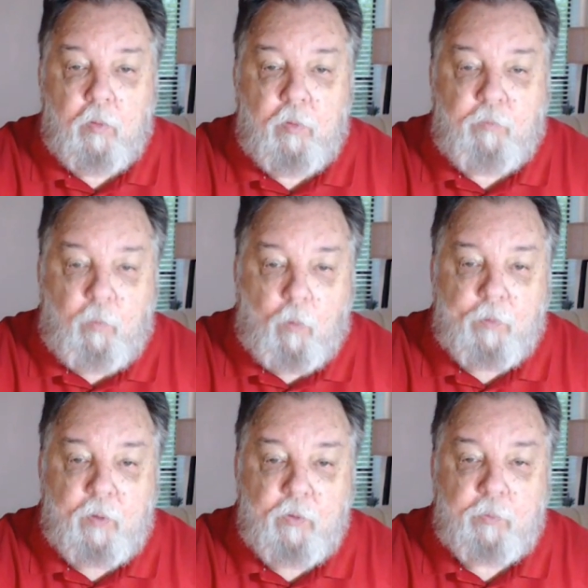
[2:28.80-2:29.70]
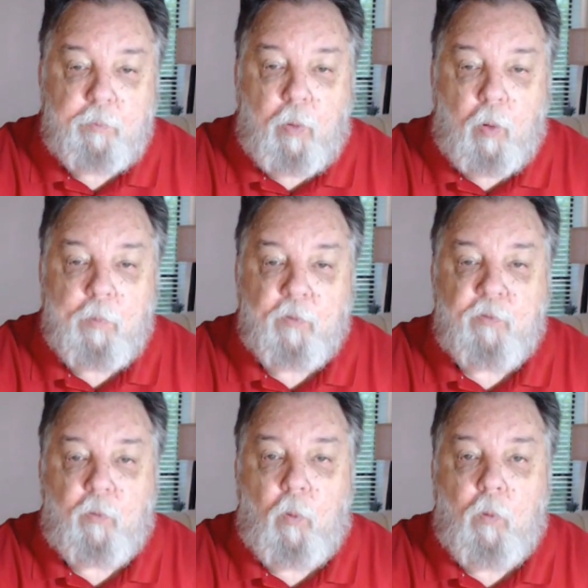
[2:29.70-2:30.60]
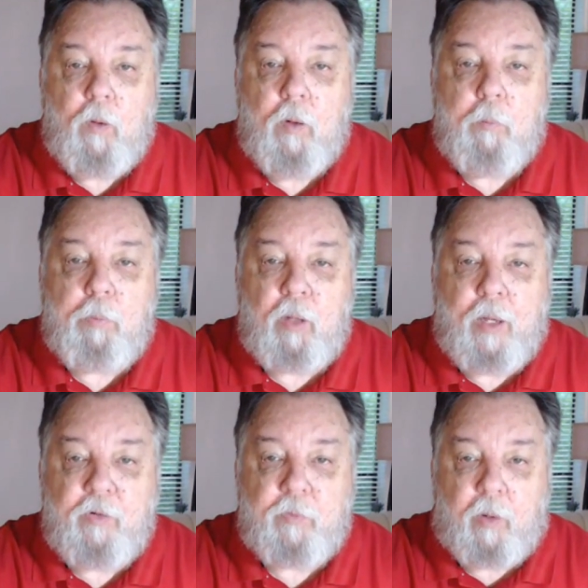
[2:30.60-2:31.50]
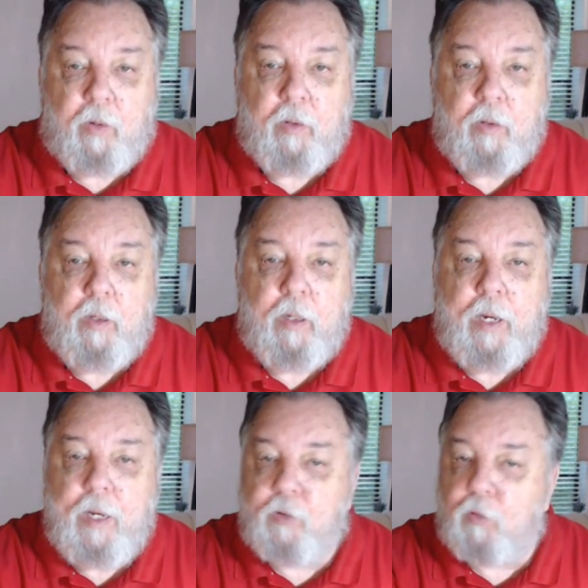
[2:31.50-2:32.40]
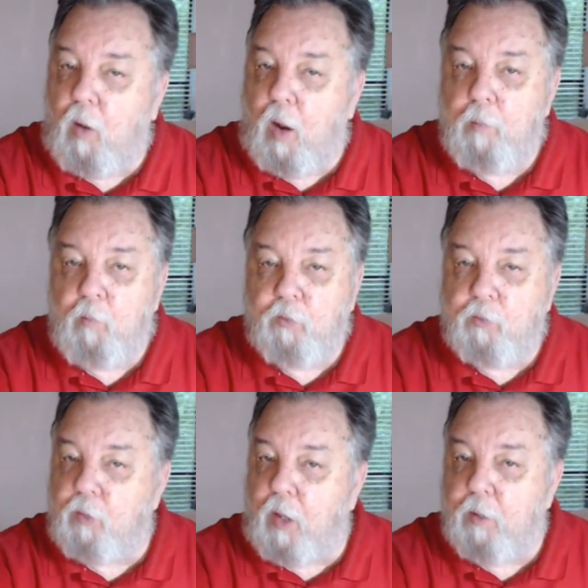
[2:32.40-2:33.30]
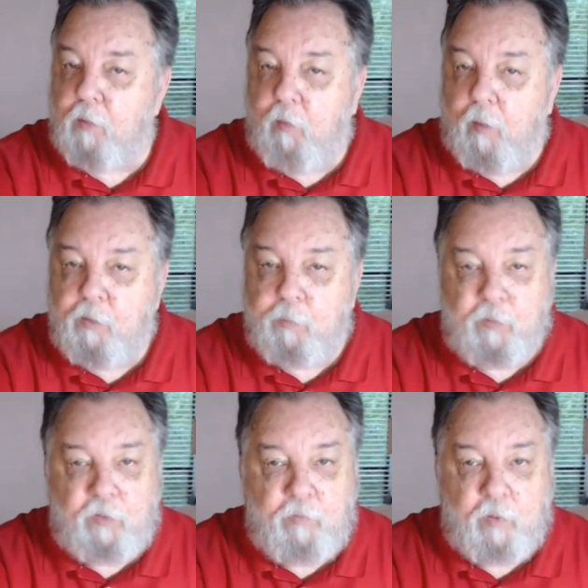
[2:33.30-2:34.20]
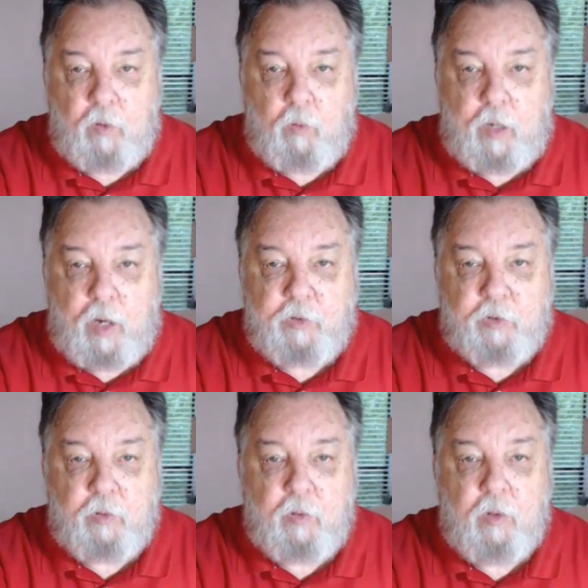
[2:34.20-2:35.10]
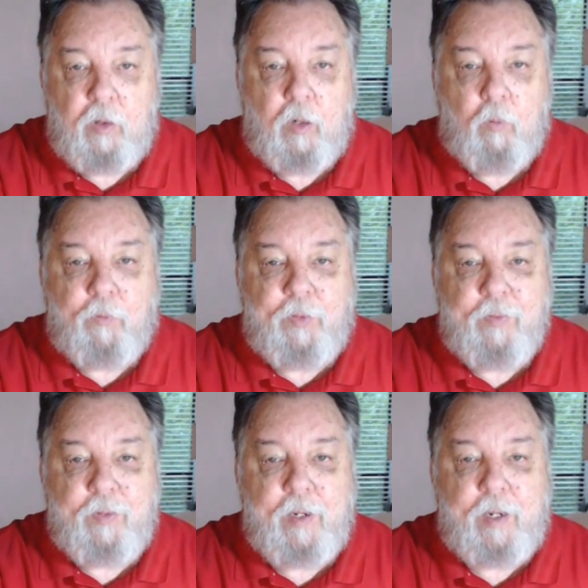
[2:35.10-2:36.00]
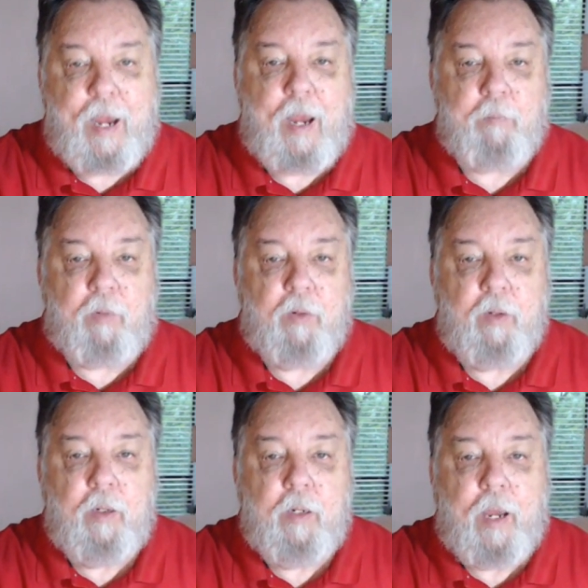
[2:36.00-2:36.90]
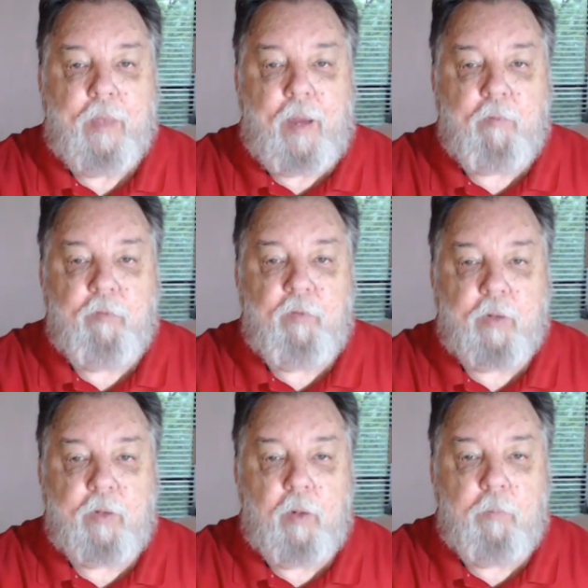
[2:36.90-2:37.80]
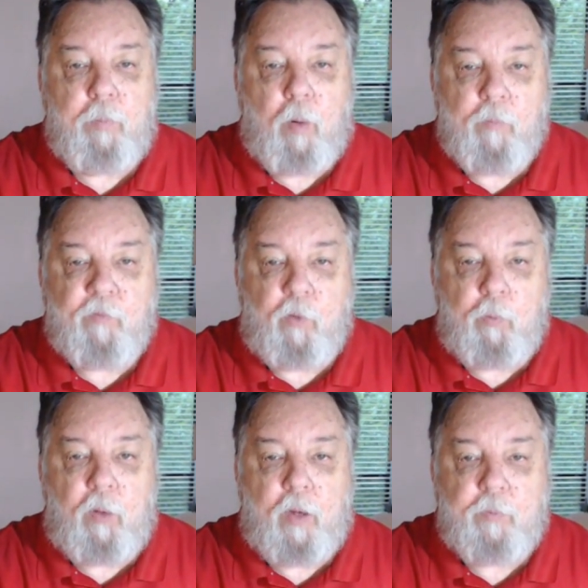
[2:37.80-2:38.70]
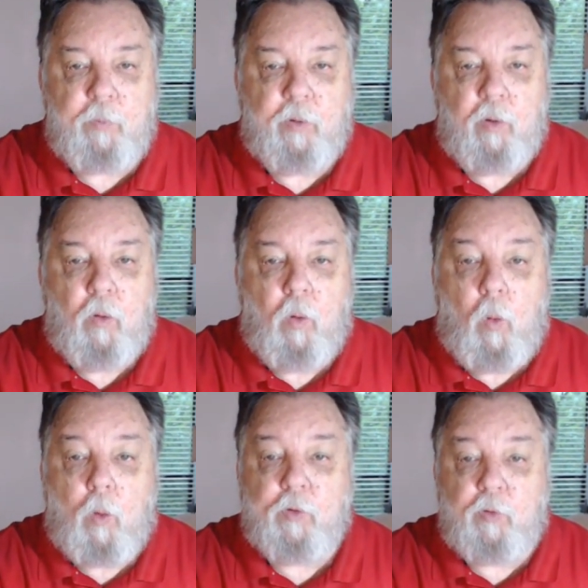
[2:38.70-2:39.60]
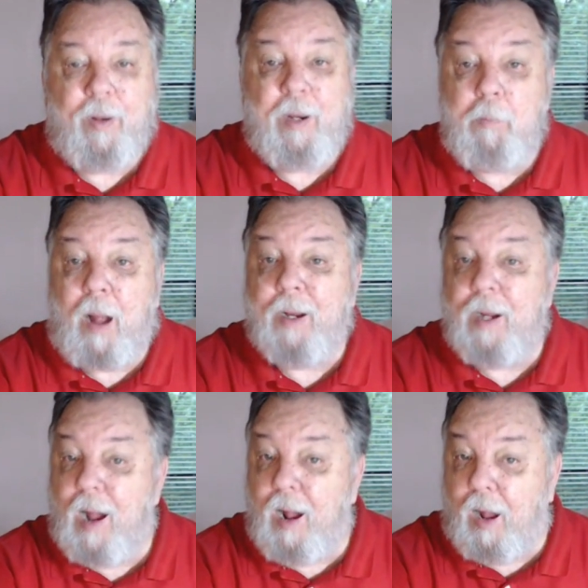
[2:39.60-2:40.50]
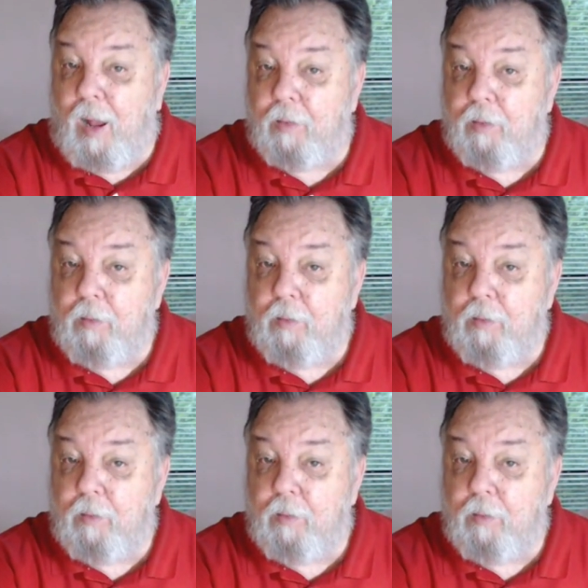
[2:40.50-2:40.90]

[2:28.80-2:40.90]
The fourth is purposeful placement. Each tribe was assigned a very specific location within the encampment, and that reflected a purposeful placement orchestrated by God.